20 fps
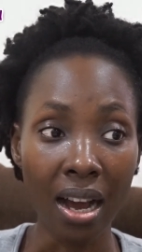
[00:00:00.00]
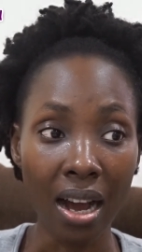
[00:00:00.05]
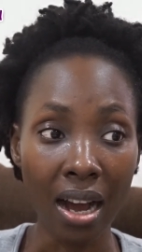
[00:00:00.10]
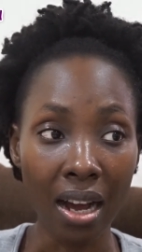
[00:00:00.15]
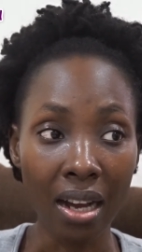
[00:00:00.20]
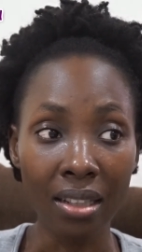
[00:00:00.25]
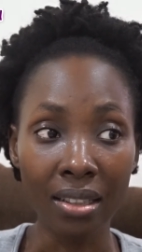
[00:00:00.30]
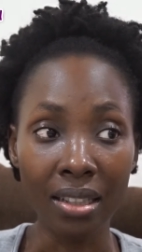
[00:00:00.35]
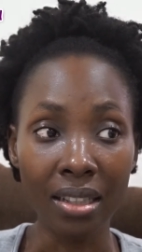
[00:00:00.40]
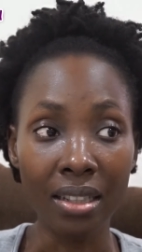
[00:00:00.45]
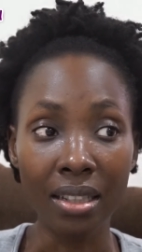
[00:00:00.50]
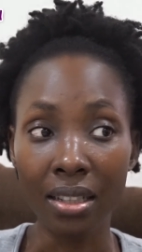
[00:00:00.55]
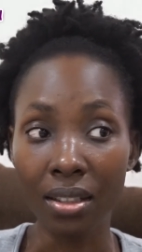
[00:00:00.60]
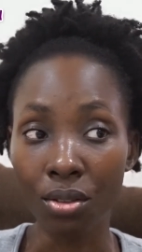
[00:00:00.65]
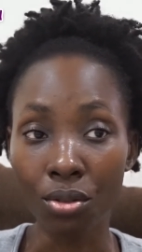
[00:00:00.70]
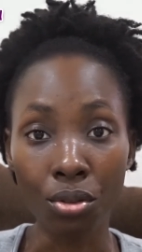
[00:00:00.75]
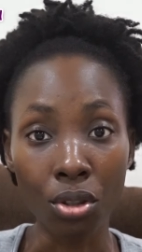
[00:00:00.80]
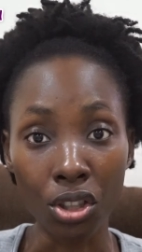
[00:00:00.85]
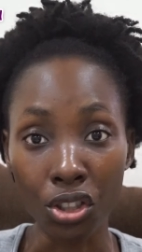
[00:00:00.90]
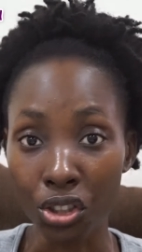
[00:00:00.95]
and they
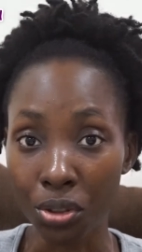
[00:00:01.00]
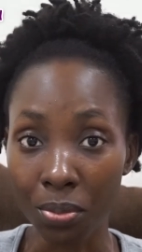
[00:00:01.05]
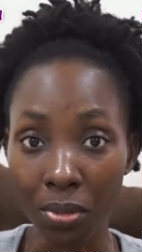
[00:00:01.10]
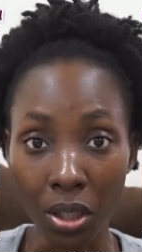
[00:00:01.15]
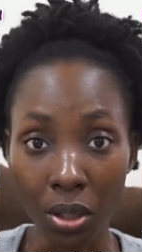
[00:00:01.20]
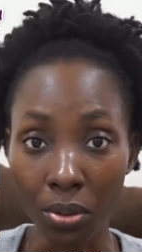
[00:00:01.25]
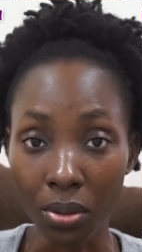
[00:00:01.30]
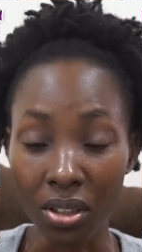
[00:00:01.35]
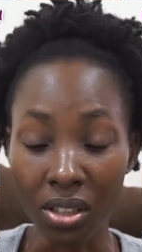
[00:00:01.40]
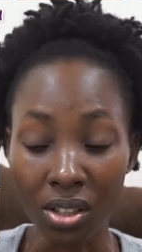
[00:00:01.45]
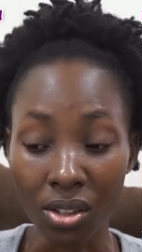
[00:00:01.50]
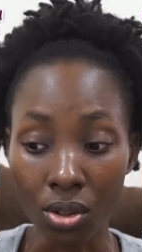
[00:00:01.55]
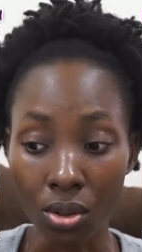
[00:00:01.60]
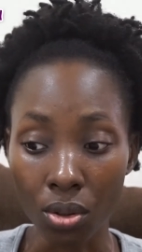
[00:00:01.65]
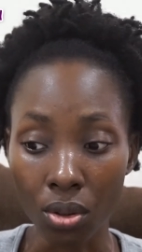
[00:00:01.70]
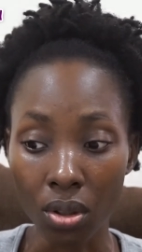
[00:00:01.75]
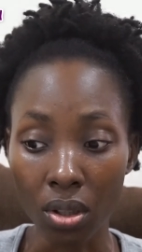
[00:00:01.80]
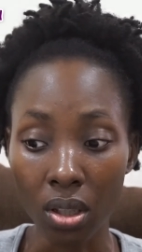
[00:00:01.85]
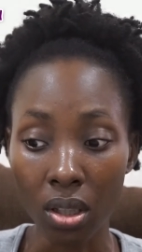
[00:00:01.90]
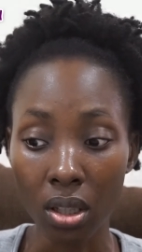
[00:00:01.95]
didn't rush me out the
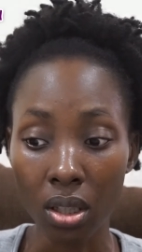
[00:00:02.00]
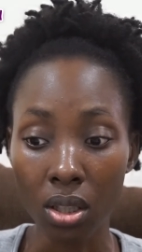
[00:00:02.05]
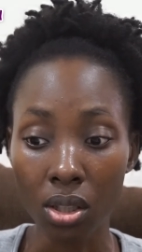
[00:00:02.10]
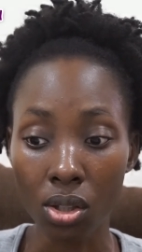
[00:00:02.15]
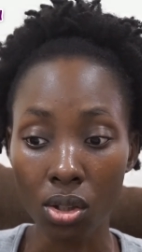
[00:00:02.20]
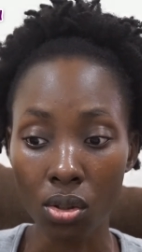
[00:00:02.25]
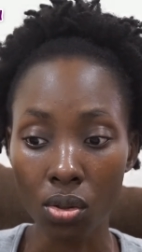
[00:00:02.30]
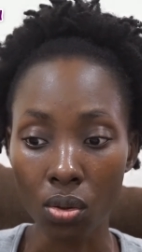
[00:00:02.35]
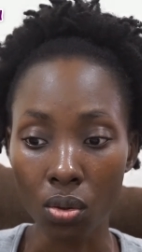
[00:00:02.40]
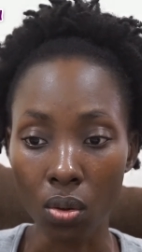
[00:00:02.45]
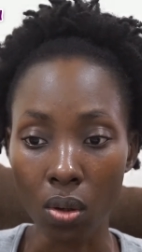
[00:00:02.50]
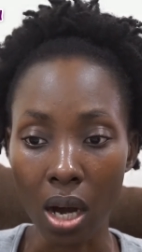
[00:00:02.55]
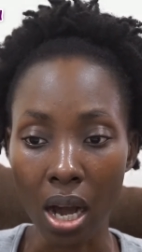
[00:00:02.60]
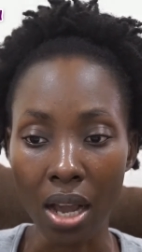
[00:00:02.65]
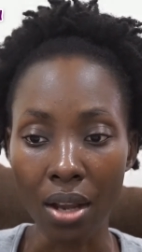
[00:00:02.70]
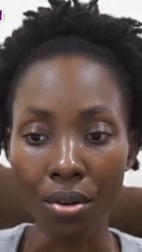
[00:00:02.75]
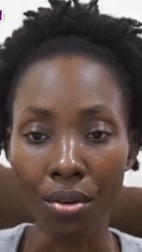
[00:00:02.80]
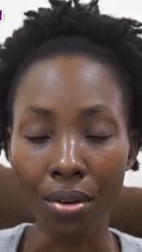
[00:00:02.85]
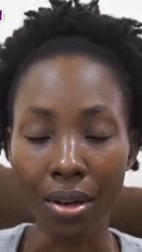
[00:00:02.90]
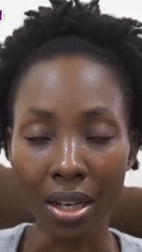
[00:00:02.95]
store so I
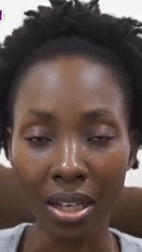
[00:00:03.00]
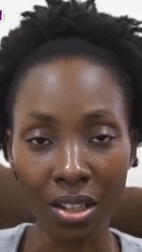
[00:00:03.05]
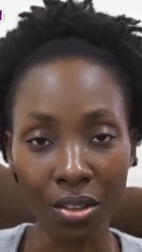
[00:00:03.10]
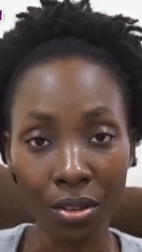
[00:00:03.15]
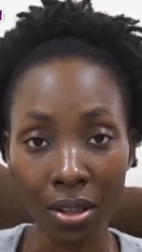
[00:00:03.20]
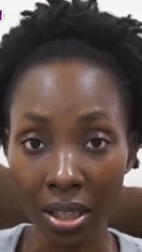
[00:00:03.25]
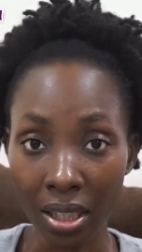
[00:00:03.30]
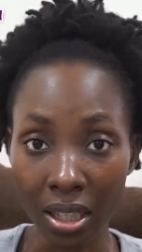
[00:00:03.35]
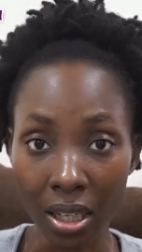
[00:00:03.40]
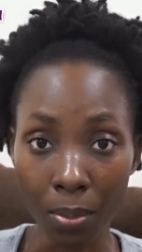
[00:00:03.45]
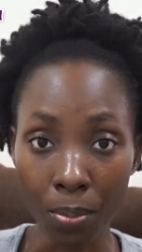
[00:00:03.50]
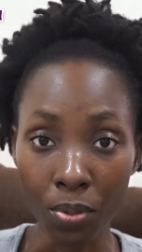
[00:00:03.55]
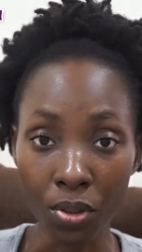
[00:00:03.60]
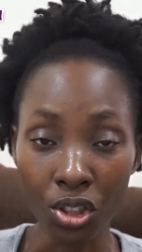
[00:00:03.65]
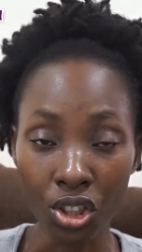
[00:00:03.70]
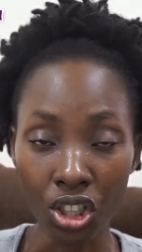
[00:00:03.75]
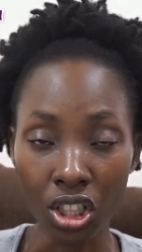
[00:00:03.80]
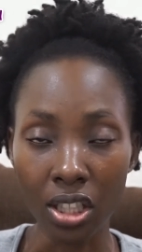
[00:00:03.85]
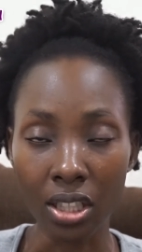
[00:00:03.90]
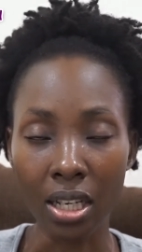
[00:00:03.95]
really really
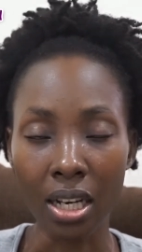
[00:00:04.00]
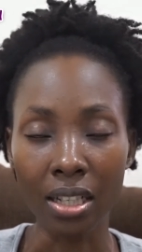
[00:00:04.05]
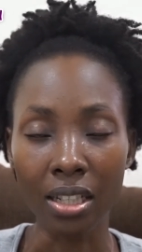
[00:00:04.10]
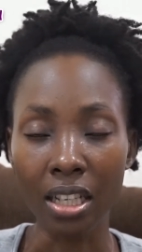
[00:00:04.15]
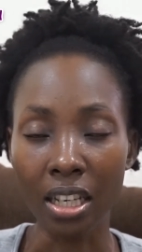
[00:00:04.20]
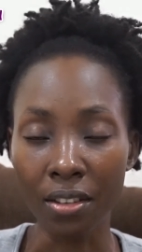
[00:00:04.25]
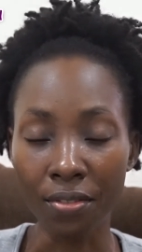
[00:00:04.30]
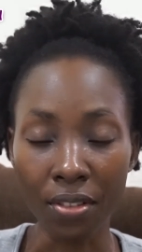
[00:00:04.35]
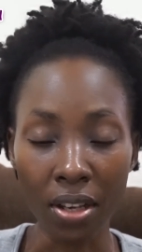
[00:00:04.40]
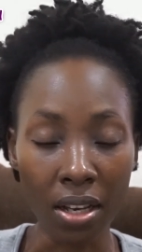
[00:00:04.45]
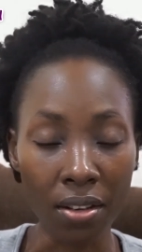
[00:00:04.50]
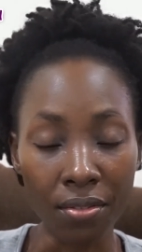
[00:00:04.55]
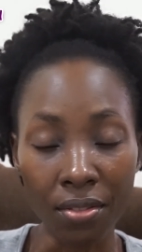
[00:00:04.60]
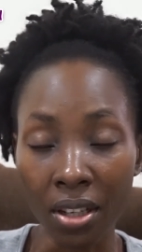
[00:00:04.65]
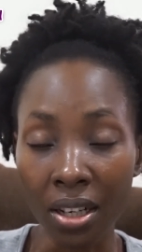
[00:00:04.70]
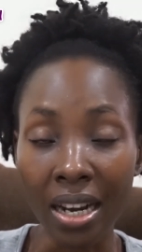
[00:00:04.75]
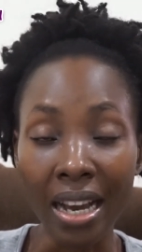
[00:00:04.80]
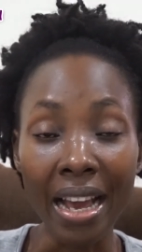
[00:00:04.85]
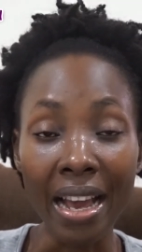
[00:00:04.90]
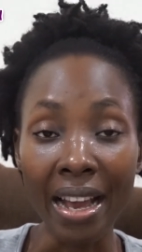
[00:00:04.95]
appreciate that if
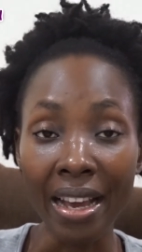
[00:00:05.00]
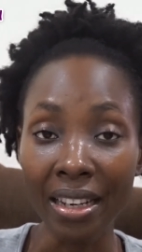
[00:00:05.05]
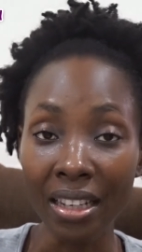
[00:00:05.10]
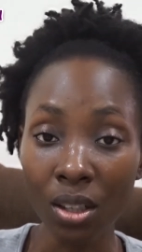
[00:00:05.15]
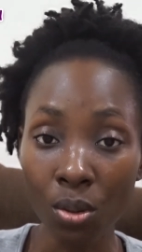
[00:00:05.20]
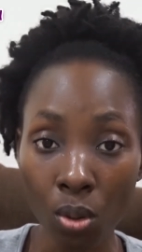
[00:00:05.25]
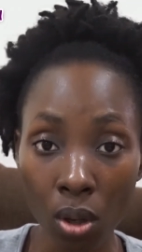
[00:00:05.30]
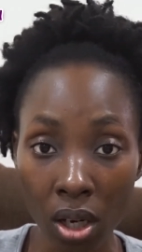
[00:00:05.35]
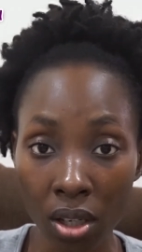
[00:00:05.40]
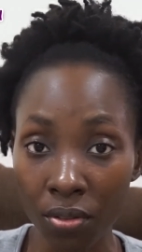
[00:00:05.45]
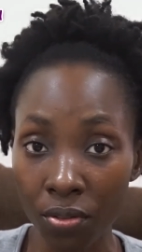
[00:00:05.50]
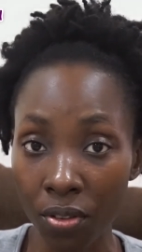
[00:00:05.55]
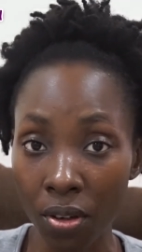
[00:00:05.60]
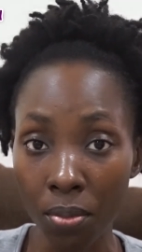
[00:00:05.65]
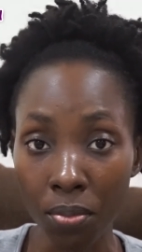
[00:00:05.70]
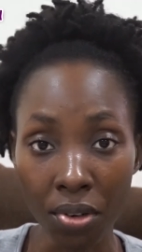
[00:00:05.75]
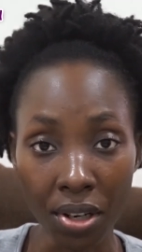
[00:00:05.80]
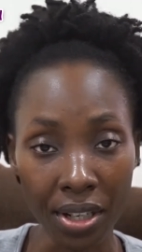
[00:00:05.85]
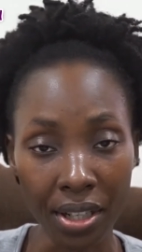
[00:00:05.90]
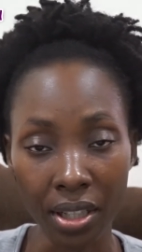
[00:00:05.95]
ever anyone
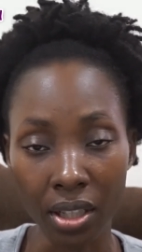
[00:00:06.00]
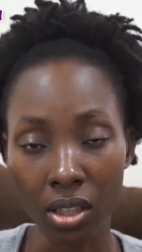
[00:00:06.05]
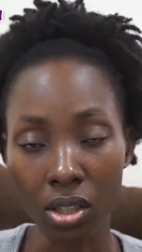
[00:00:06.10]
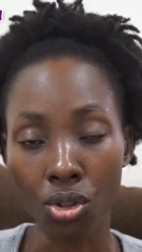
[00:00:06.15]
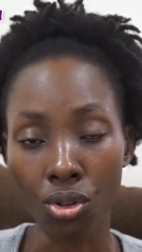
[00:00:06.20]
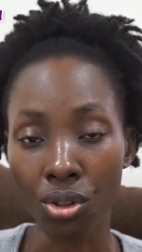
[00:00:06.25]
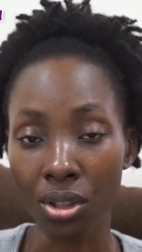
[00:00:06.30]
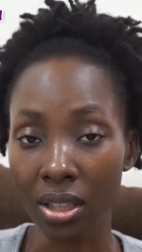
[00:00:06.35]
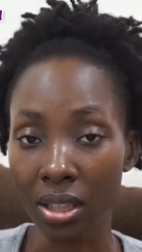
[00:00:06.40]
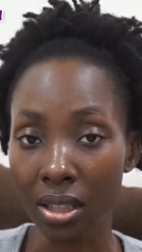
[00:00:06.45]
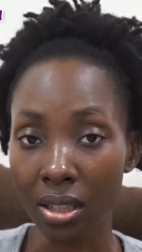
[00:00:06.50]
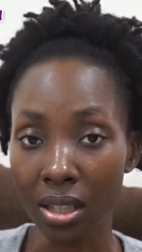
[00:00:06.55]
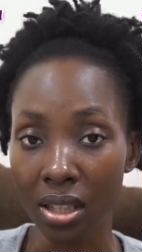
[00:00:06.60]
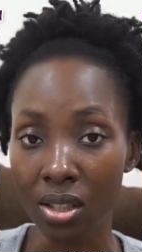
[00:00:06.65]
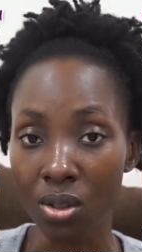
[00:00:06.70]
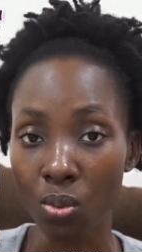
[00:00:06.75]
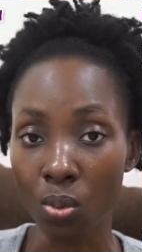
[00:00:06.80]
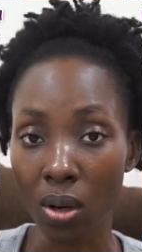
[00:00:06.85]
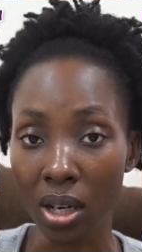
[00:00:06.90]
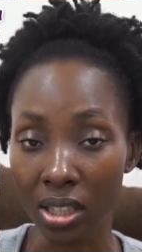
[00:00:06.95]
from Radica Trading
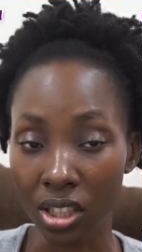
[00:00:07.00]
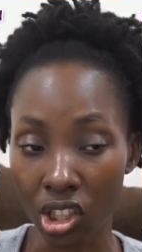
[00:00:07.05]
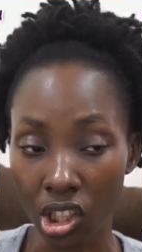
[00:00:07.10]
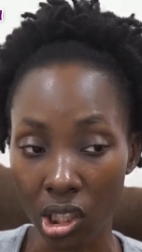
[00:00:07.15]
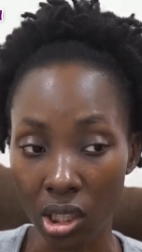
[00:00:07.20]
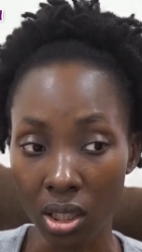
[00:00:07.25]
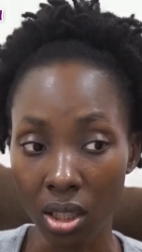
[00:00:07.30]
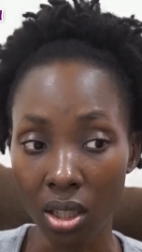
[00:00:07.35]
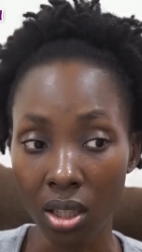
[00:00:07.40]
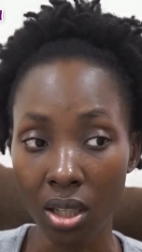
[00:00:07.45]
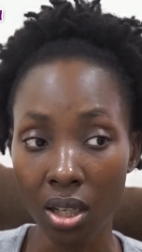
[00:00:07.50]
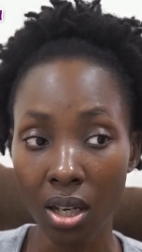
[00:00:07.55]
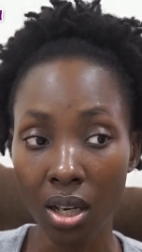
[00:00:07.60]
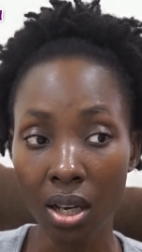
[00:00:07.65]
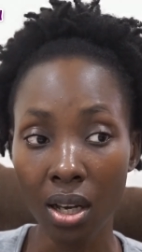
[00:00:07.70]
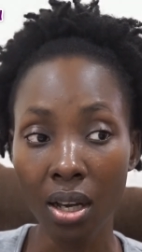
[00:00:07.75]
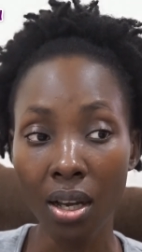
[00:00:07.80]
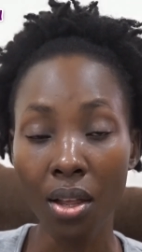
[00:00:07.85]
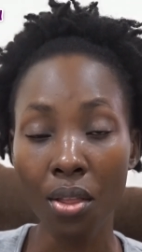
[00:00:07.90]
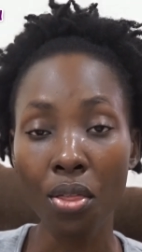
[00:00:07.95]
is watching
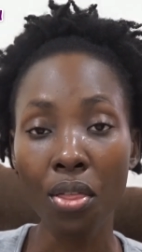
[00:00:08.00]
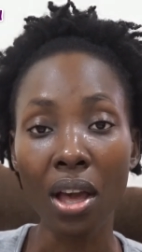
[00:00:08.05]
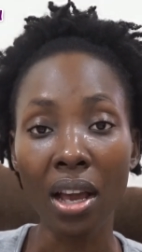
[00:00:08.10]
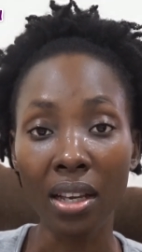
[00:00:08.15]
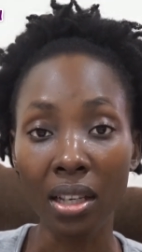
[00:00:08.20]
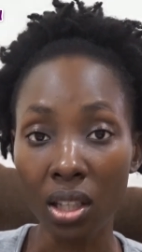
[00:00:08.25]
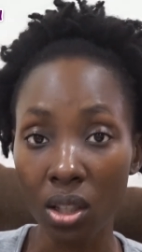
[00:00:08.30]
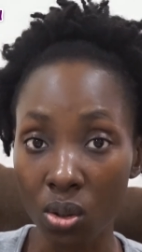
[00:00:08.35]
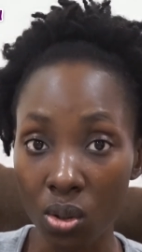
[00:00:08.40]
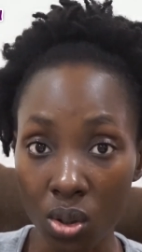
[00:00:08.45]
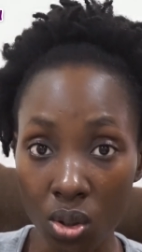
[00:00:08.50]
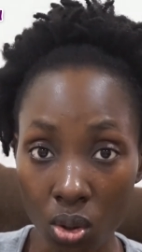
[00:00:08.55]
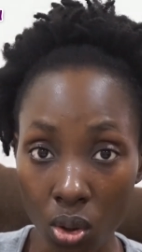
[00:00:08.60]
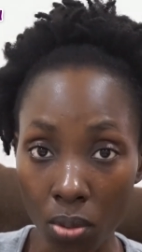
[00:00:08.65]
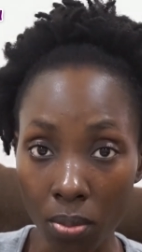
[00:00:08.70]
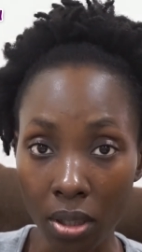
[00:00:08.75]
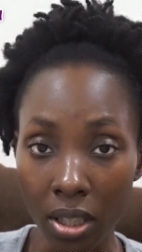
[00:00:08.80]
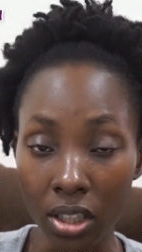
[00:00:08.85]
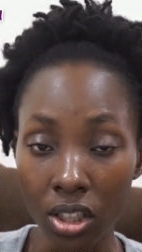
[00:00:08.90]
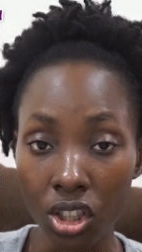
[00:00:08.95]
thank you so
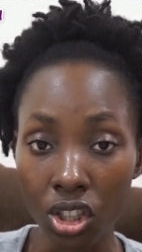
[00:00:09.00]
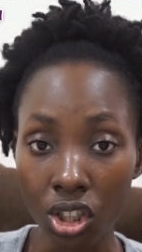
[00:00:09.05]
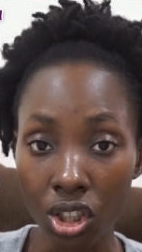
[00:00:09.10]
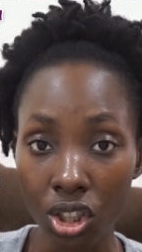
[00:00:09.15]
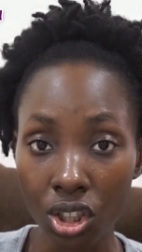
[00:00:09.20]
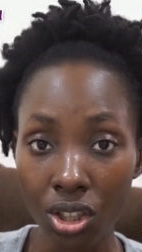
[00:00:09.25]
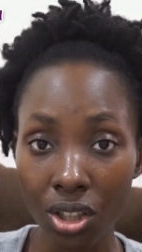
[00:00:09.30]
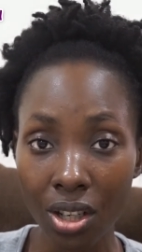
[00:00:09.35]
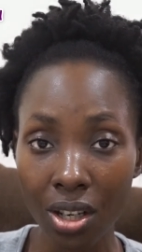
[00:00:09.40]
much